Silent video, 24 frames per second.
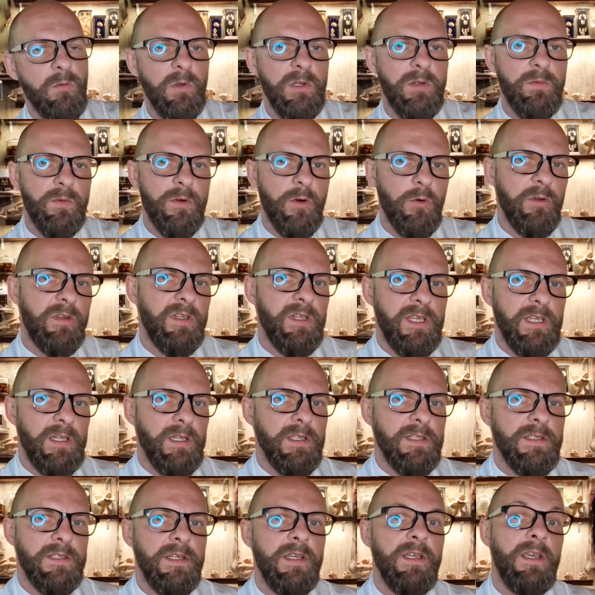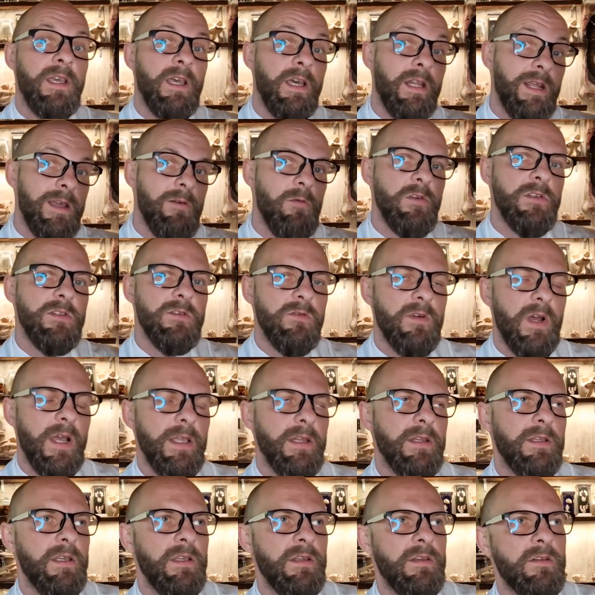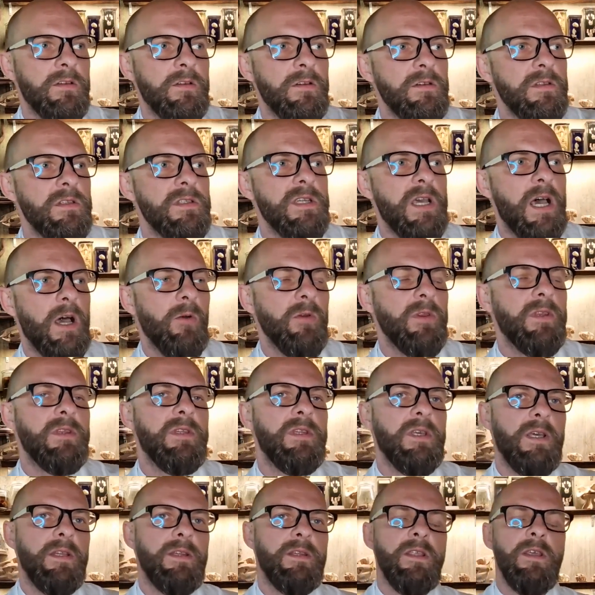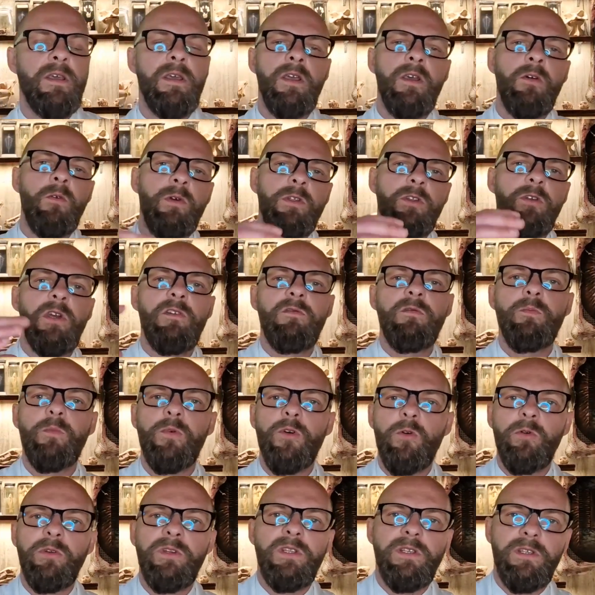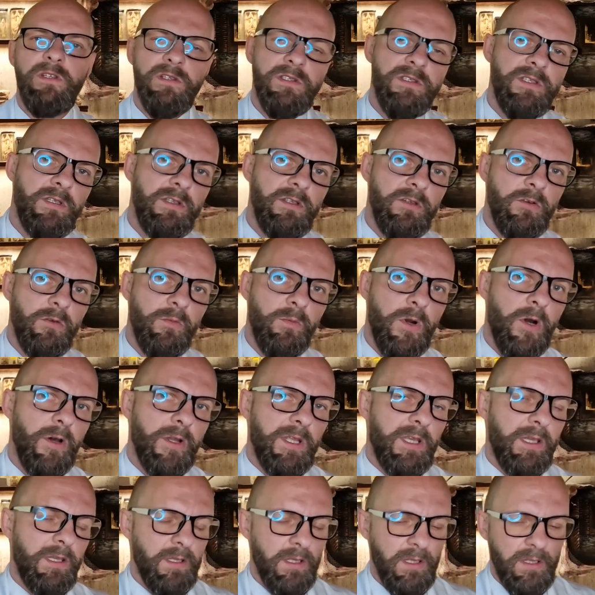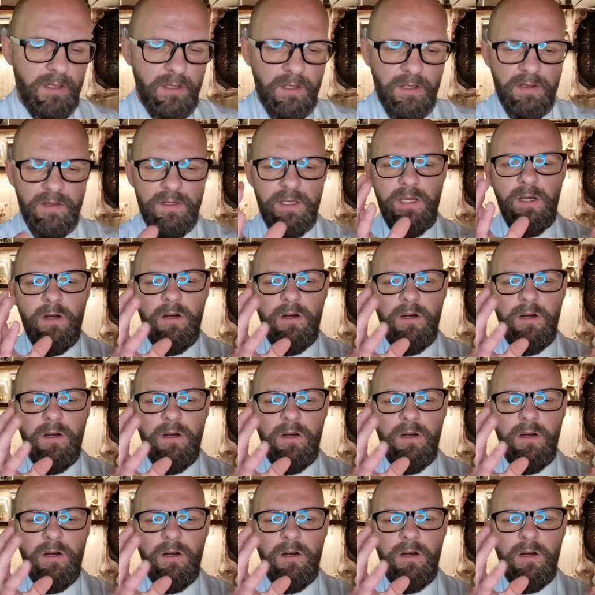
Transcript: with proteins. And I was right. It turns out that when you have proteins in your body, they